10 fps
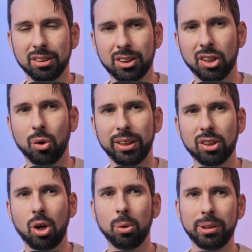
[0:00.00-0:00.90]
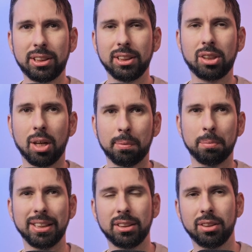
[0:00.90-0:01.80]
So it's always this
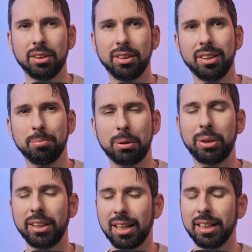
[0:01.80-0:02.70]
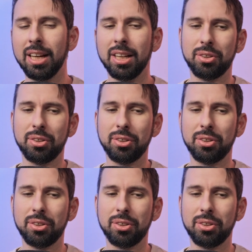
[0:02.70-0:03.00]
compromise between, like,